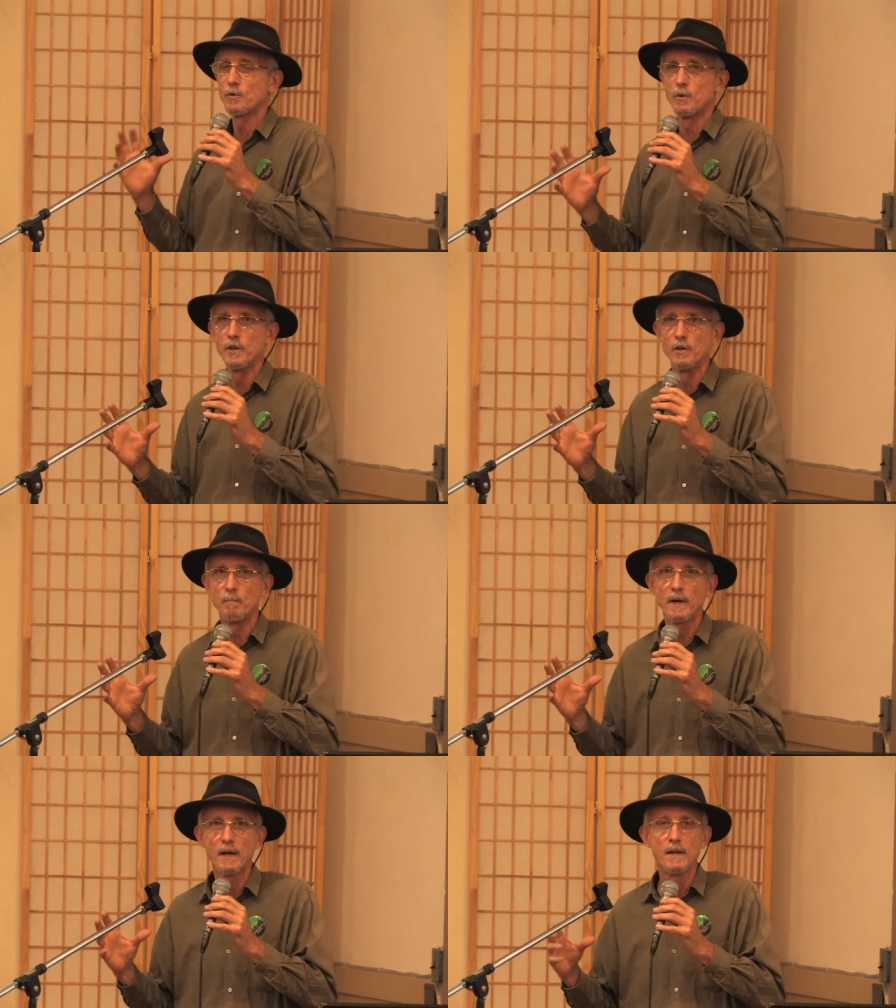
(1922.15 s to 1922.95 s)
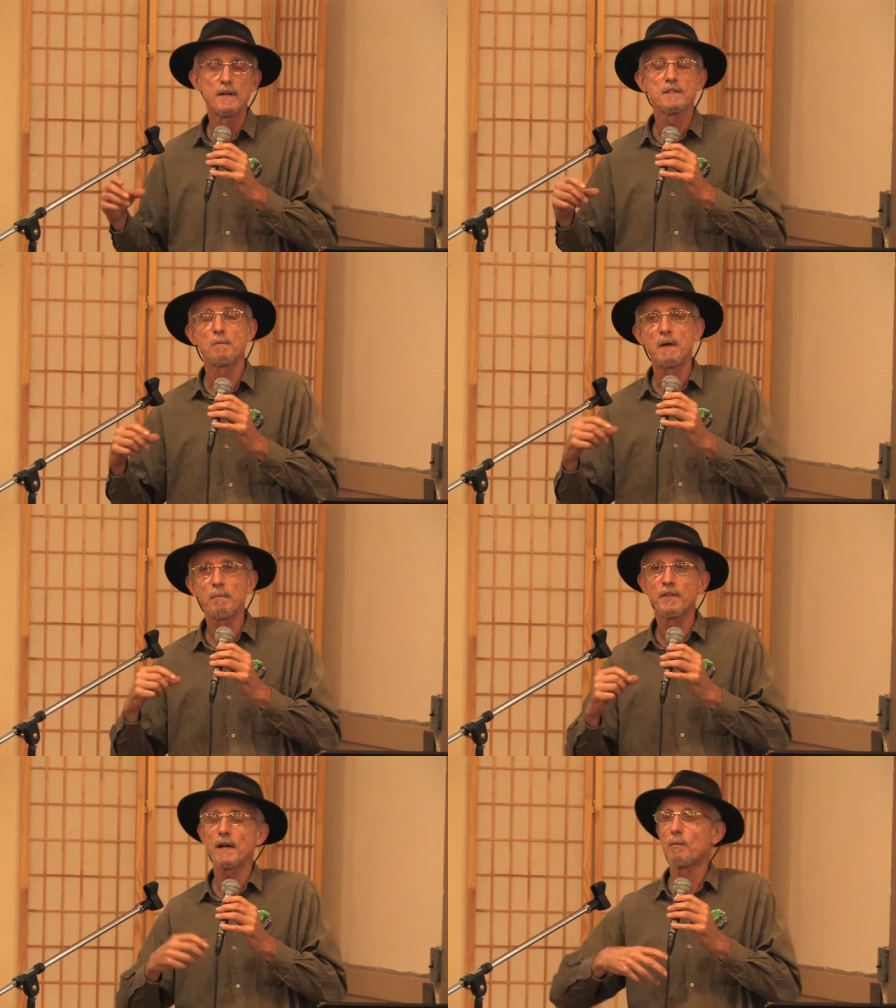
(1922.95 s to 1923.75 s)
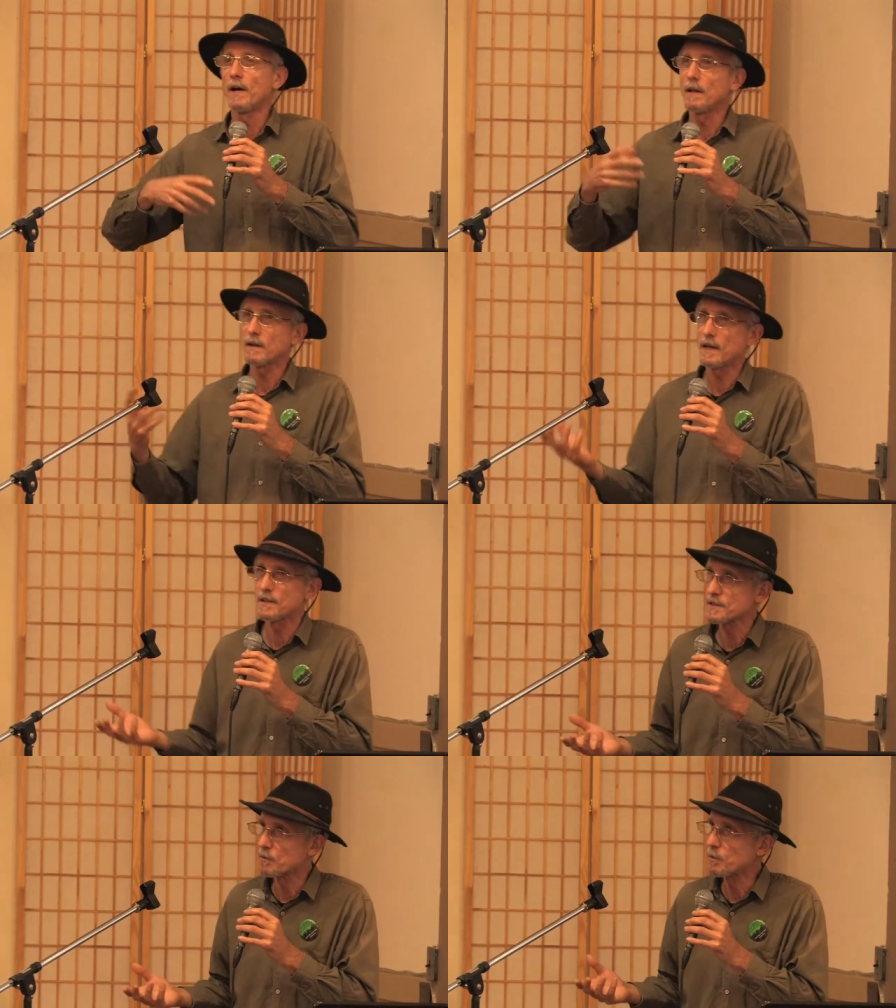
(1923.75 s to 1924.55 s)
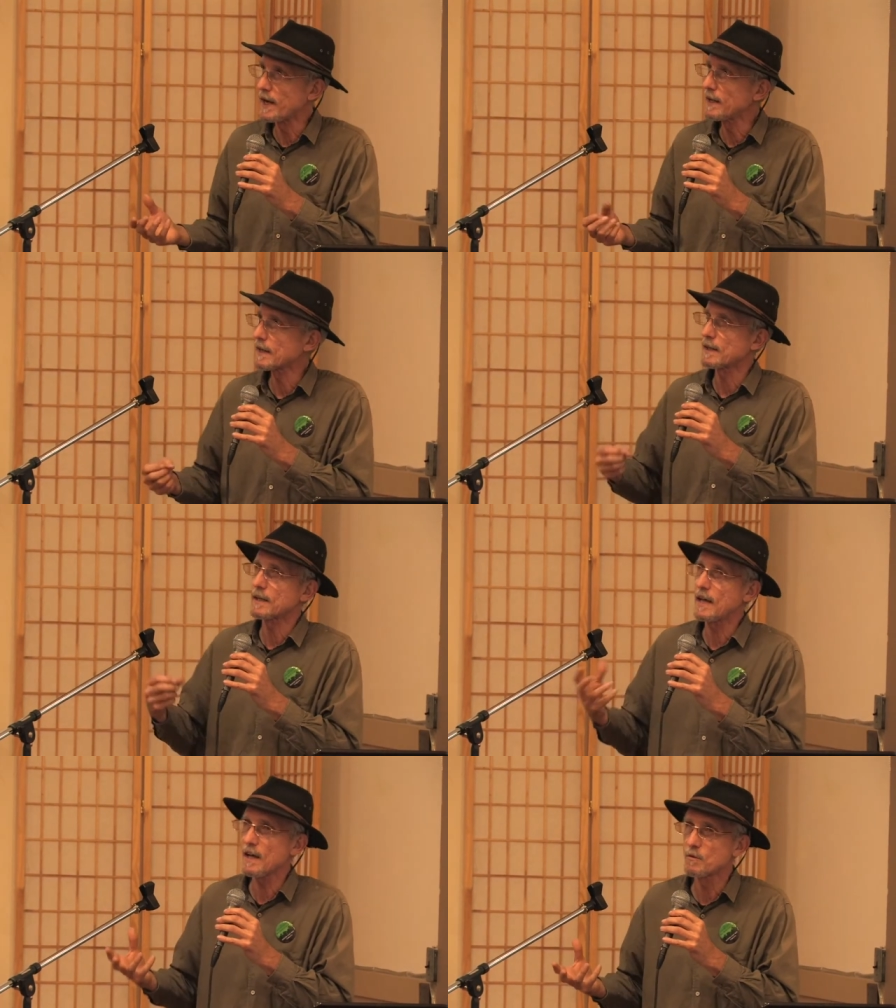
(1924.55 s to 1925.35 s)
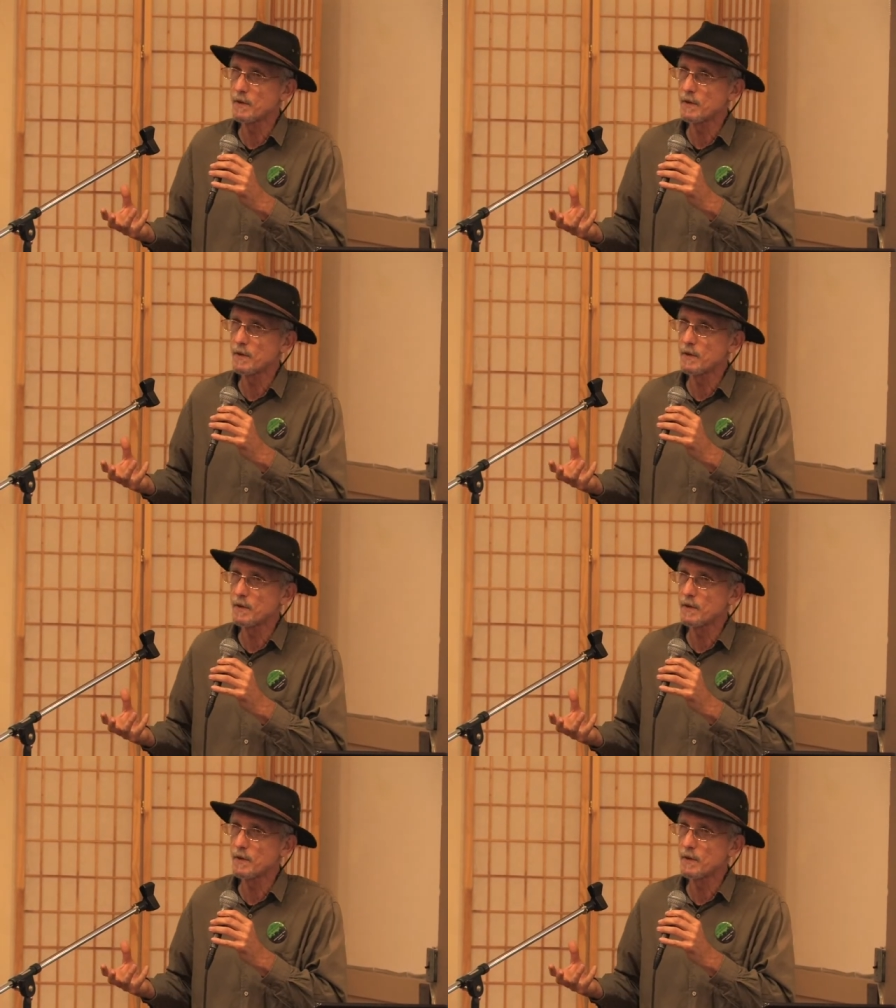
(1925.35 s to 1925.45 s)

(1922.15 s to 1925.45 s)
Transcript: group. So people think, well, okay, it's a relic. It can't